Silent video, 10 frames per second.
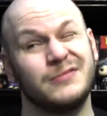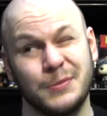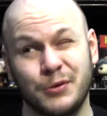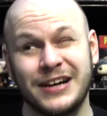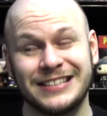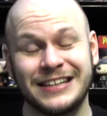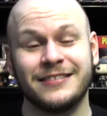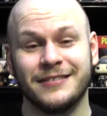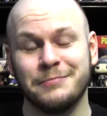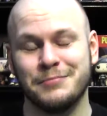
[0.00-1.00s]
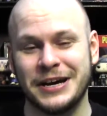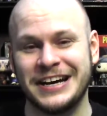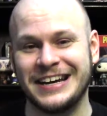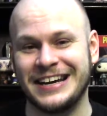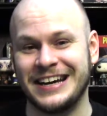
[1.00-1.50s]
Depressing,
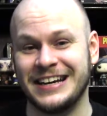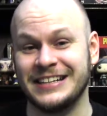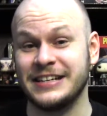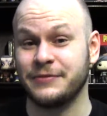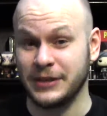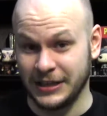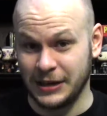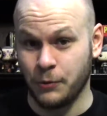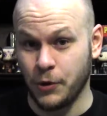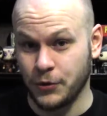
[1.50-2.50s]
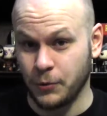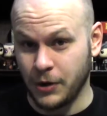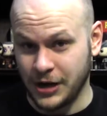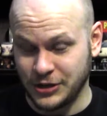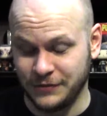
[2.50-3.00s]
but definitely worth a
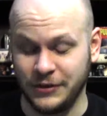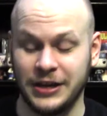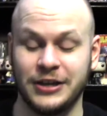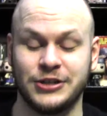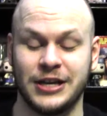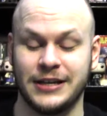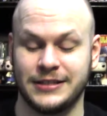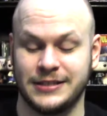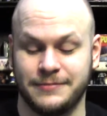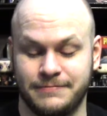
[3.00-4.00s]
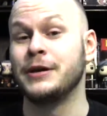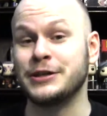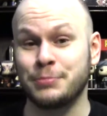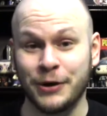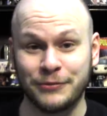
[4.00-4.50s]
watch if you get a chance.
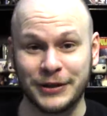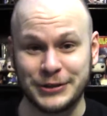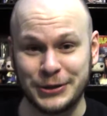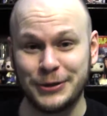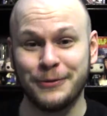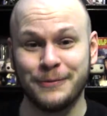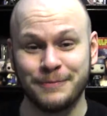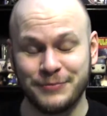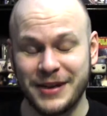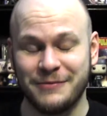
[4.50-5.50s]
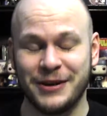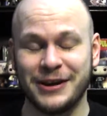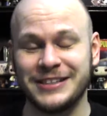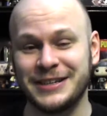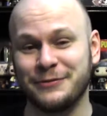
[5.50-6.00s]
Pitch Perfect 2.
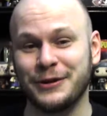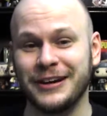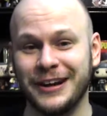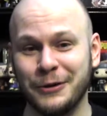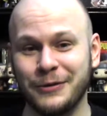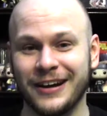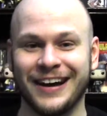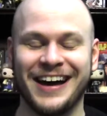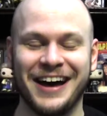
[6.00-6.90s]
Very different note.